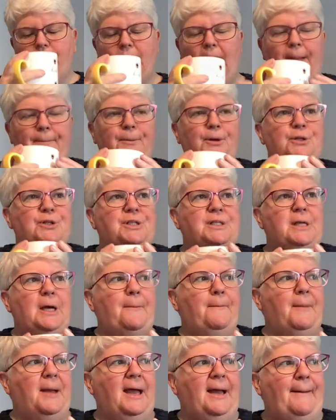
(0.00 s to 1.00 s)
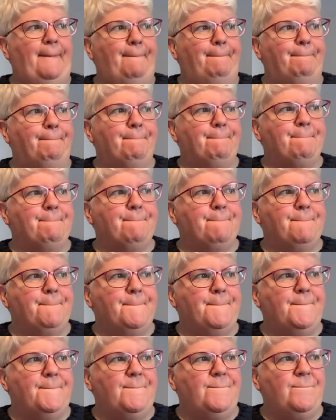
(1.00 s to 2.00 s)
I put some
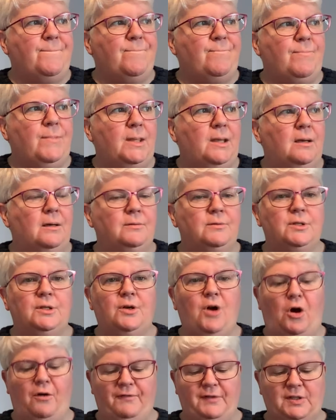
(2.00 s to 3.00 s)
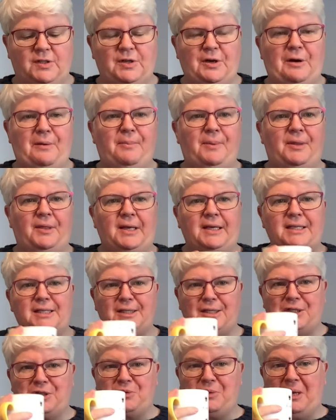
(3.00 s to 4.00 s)
coffee syrup in this
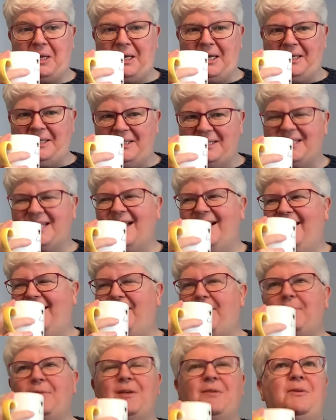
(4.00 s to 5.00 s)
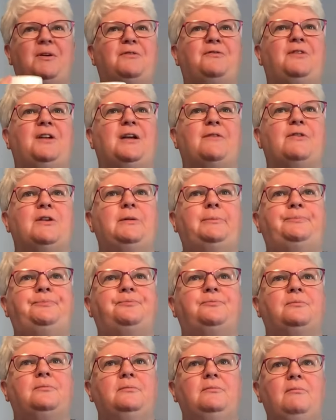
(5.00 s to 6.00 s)
and it's really nice. What flavour?
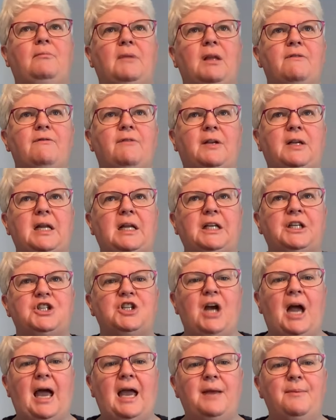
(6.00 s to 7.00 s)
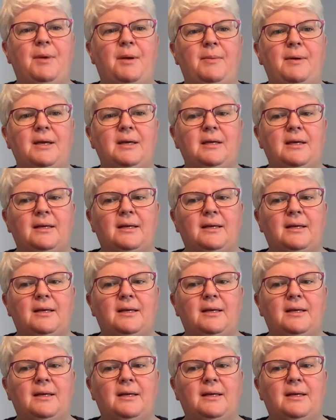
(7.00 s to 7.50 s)
Vanilla chai maybe?